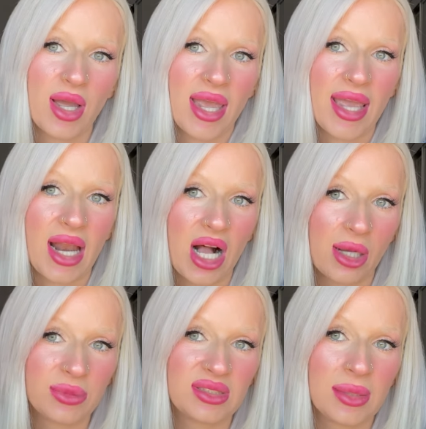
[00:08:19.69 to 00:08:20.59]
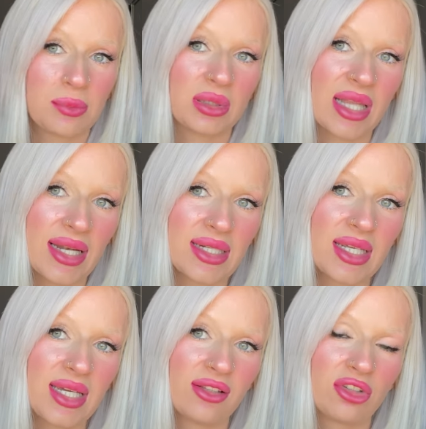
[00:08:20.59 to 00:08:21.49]
it helps to blend
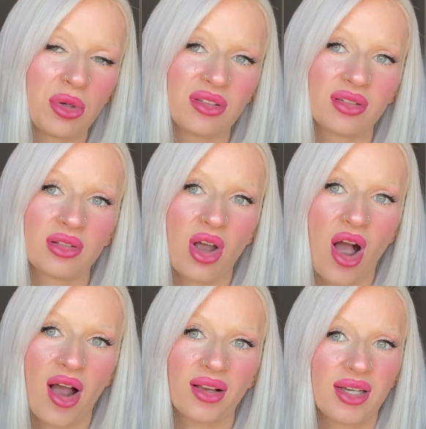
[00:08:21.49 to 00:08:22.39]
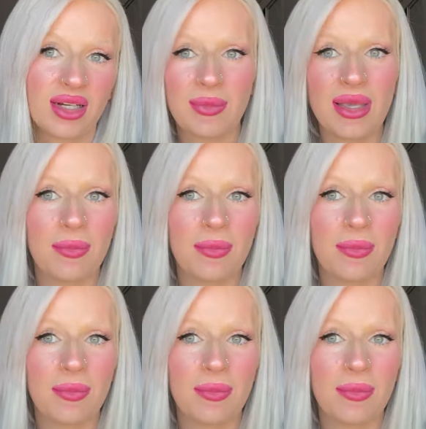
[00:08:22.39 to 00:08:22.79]
it so it's not going to be